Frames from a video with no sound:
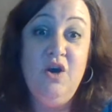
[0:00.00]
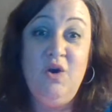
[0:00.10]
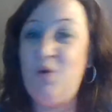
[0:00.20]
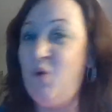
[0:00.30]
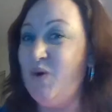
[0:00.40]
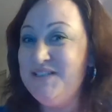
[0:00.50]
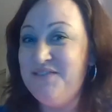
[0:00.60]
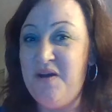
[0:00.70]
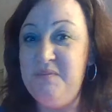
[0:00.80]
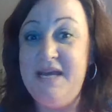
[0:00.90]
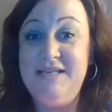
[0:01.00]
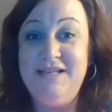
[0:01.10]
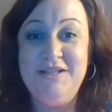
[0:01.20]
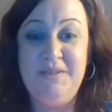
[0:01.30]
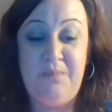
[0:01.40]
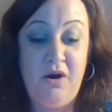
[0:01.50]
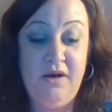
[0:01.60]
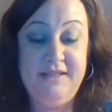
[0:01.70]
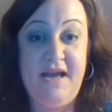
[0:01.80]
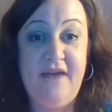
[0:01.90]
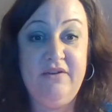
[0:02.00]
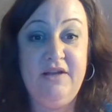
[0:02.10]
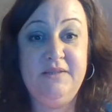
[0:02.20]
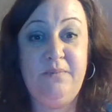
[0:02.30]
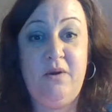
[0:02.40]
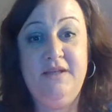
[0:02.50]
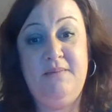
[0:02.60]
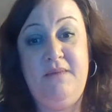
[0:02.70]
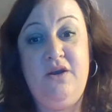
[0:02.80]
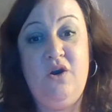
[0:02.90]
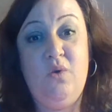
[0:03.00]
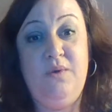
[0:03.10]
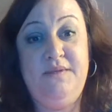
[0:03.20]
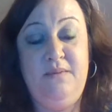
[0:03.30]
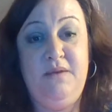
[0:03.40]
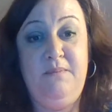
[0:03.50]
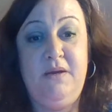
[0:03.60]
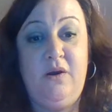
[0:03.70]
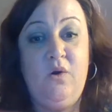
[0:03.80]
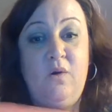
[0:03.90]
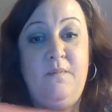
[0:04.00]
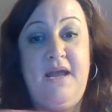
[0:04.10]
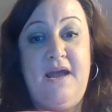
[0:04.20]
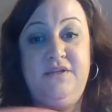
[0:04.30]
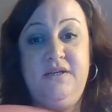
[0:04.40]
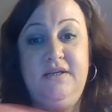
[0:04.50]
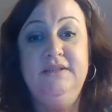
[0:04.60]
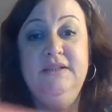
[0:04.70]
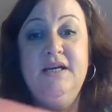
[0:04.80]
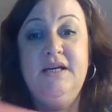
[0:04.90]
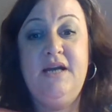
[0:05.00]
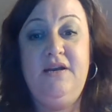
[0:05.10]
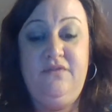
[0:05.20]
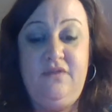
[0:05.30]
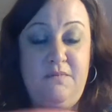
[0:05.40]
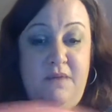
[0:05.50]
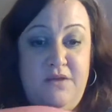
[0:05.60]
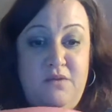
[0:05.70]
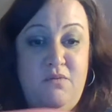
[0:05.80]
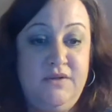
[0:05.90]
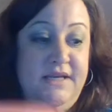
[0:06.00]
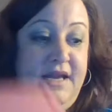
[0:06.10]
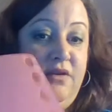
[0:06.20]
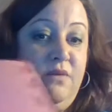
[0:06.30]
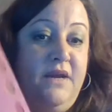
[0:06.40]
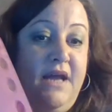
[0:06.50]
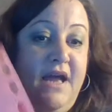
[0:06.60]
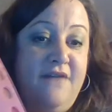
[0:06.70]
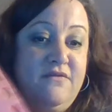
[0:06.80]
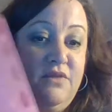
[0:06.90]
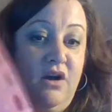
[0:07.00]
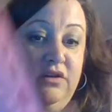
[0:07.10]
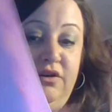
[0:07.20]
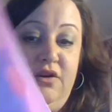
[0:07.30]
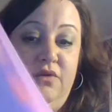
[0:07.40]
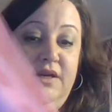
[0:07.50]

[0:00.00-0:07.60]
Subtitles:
Of course, if I'm dating lots of parties and having lots of parties, I may go with something bigger, or may have to kind of combine them all together, but I have them color coded